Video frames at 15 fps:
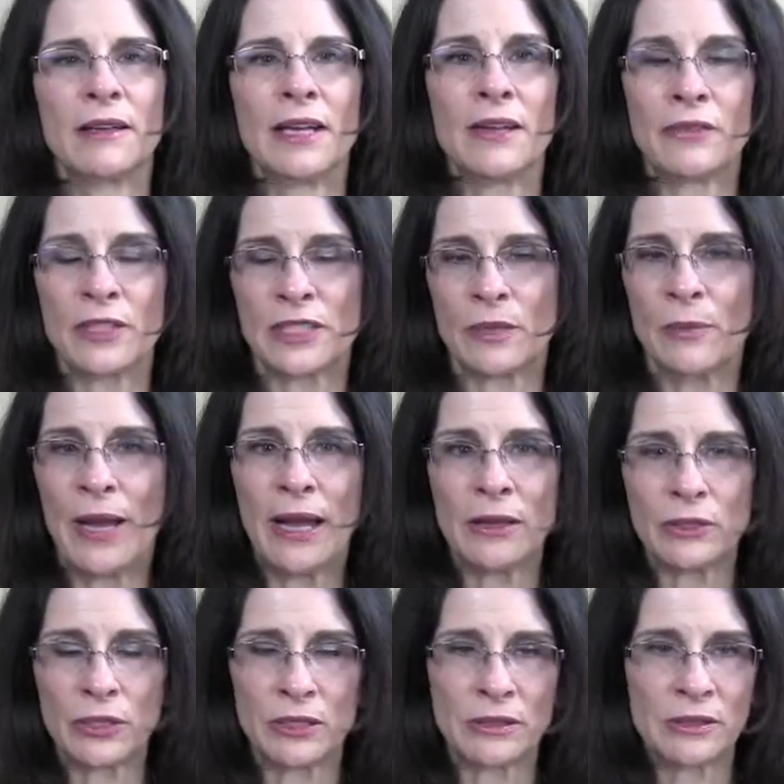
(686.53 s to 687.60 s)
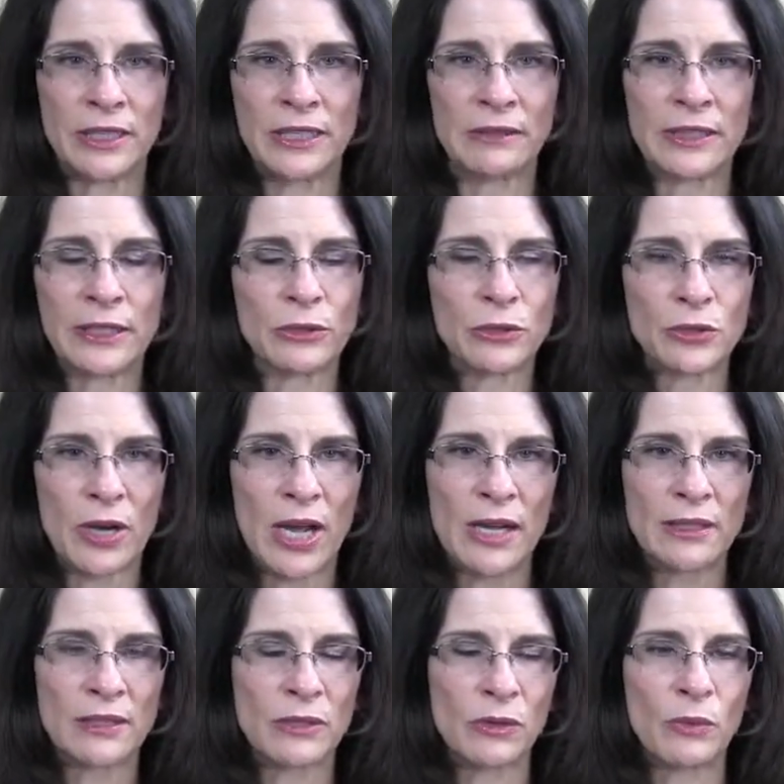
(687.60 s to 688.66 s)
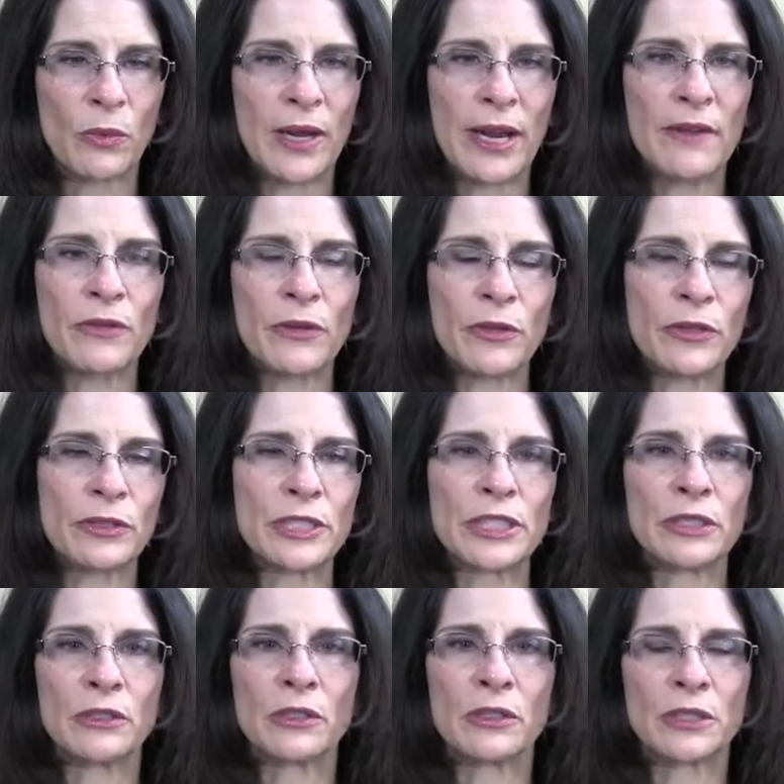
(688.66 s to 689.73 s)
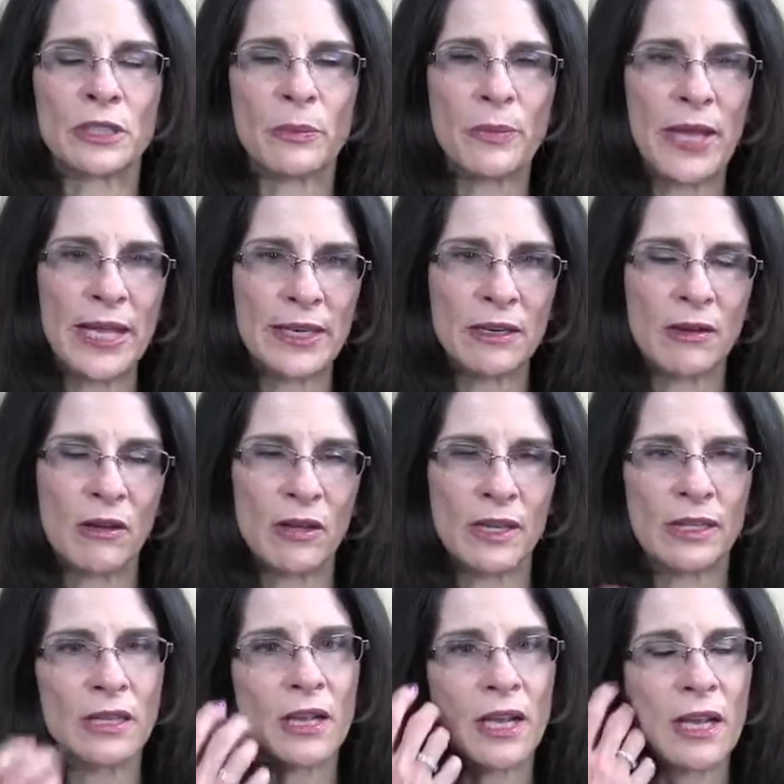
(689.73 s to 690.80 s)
if it's about illegal drugs or whatever, they're still dependent on,